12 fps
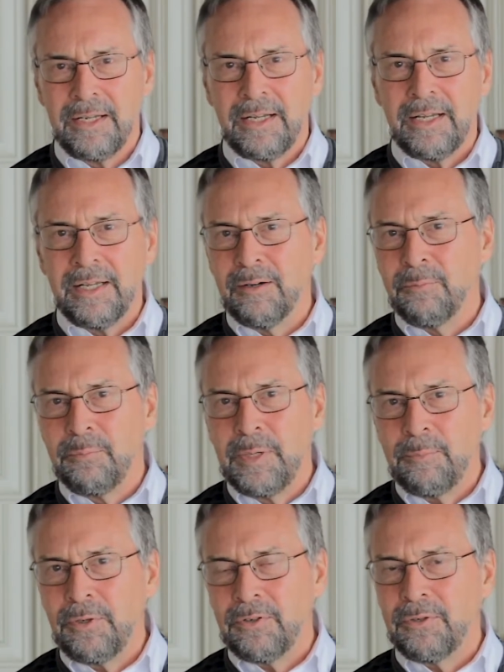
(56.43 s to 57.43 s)
And
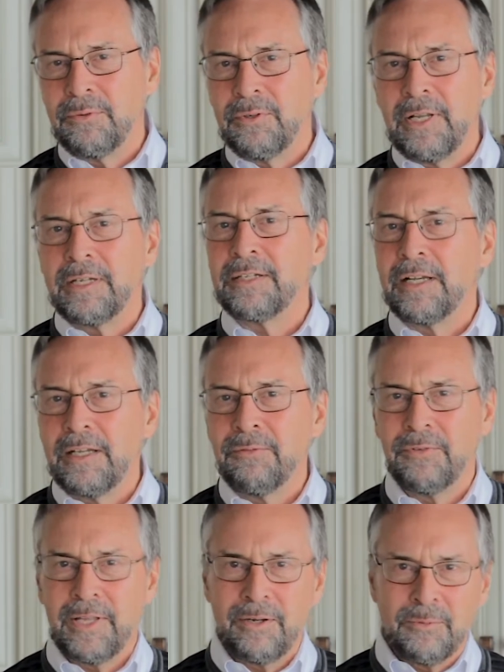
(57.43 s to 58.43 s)
people don't like to
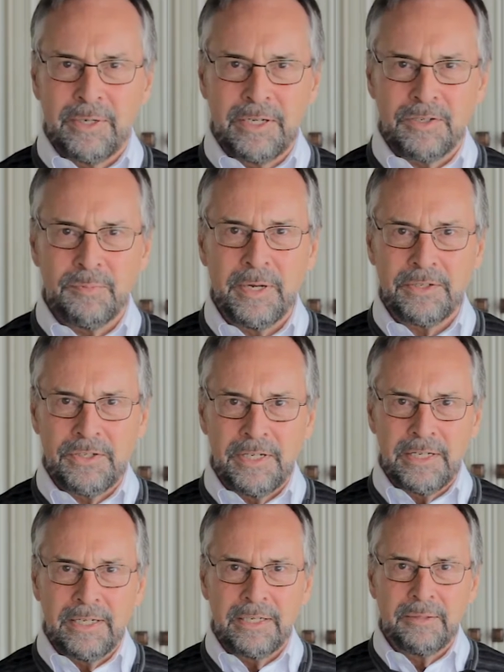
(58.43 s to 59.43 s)
live that way as much
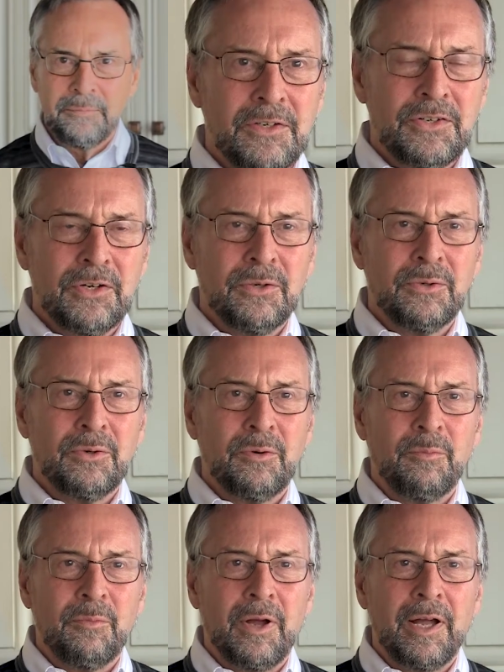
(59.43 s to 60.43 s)
today. So
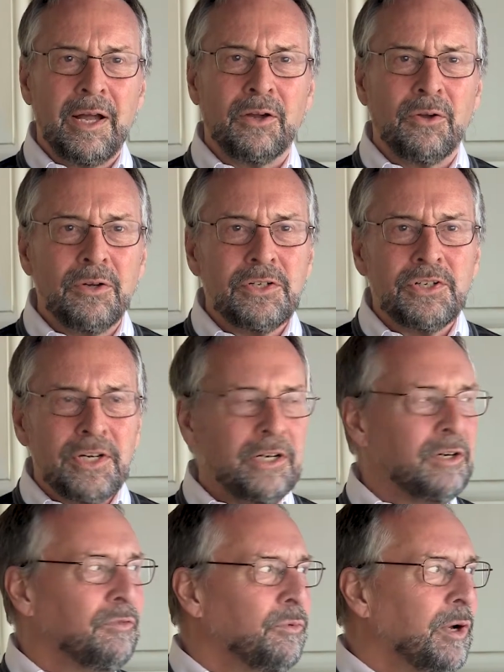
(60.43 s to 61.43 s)
a good
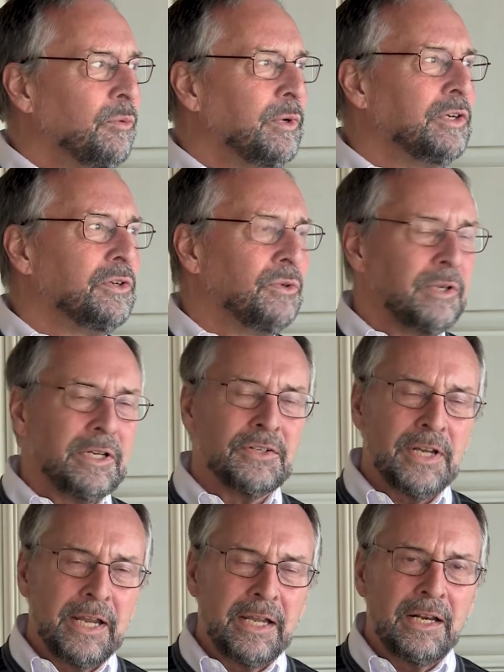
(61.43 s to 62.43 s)
share of what we do is
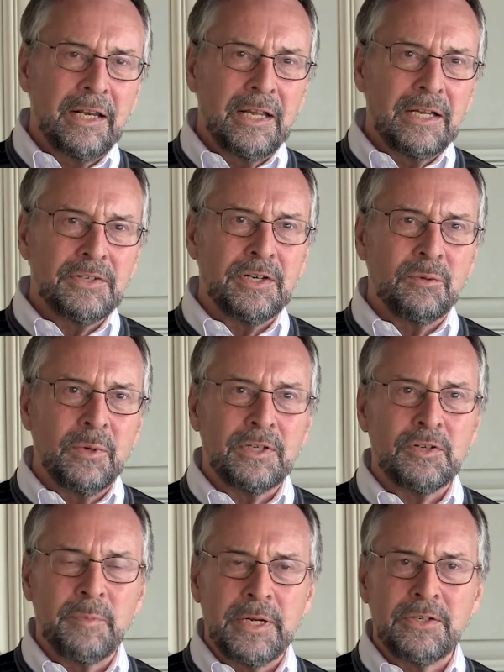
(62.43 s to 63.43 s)
analyzing what
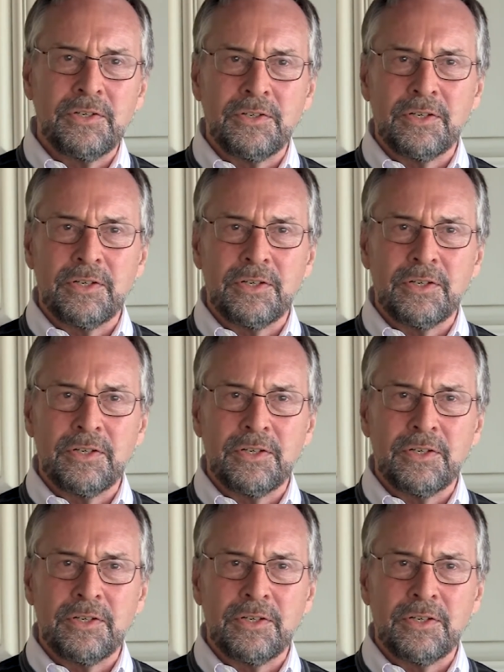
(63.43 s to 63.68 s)
spaces